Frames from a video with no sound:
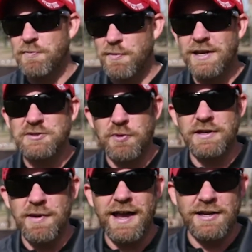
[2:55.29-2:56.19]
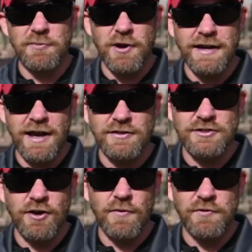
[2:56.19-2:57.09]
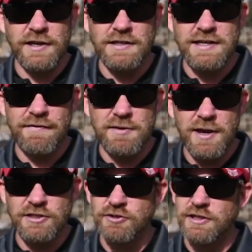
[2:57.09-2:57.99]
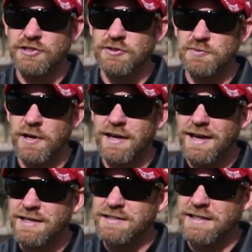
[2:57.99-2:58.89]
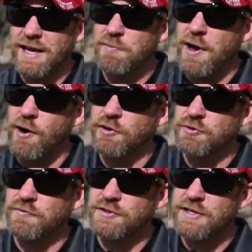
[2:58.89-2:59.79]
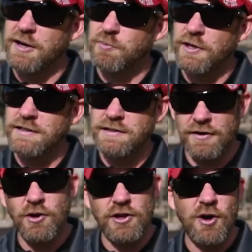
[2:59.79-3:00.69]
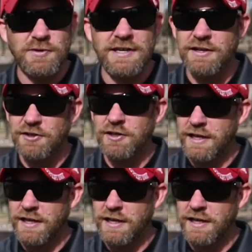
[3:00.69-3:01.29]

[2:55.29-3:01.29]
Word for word: I mean, he's pretty banged up right now, so hopefully he doesn't have any major issues, but to see him power through for second place, uh, Oklahoma's getting a good